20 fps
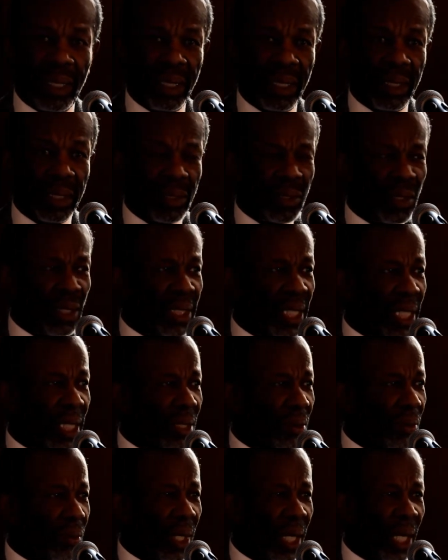It's going to take
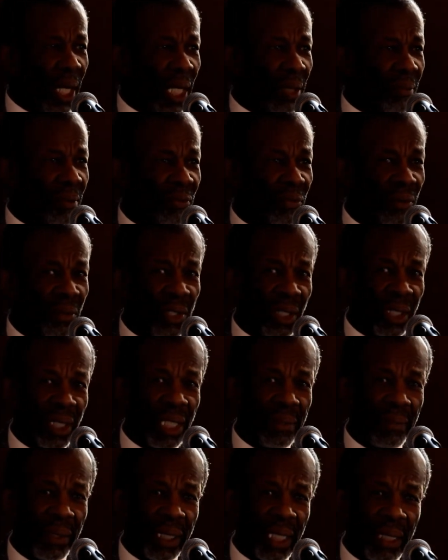a while before you
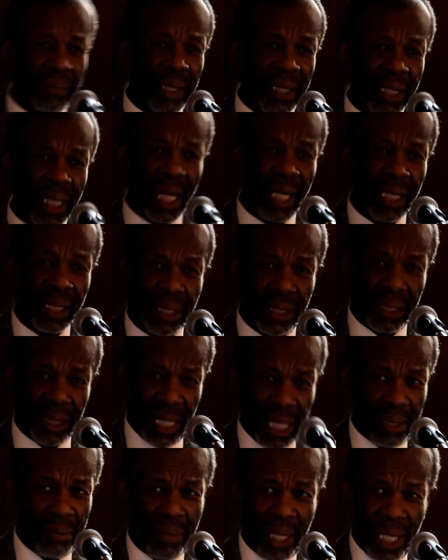can become a doctor.
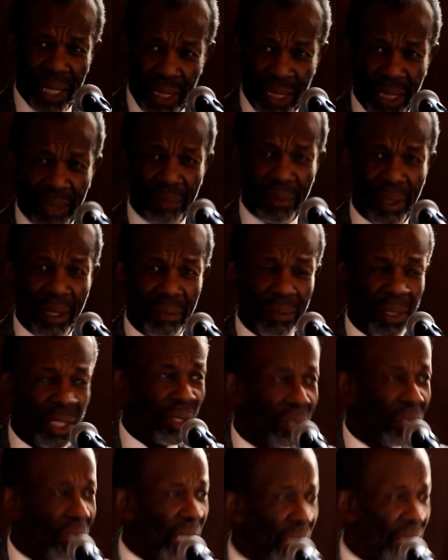And
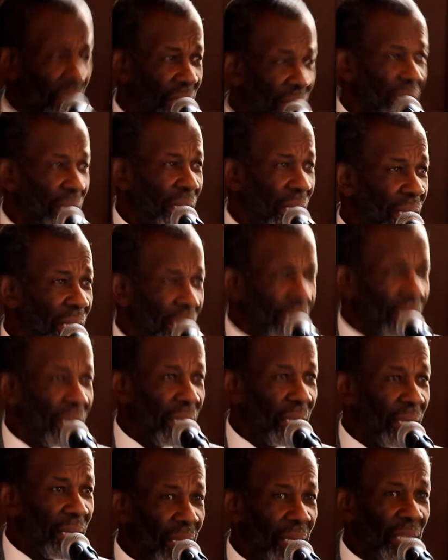as
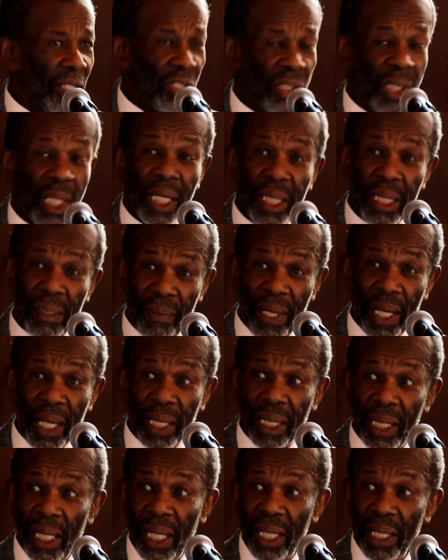he said, in
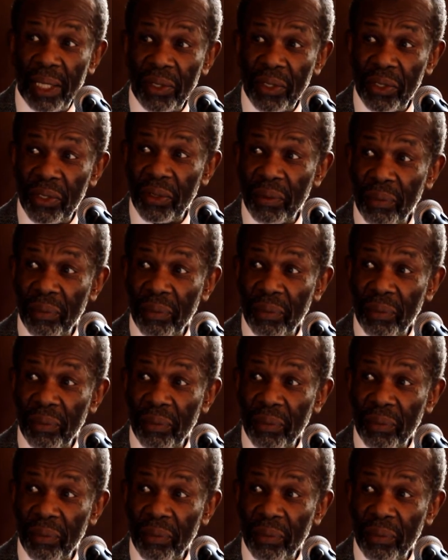my case,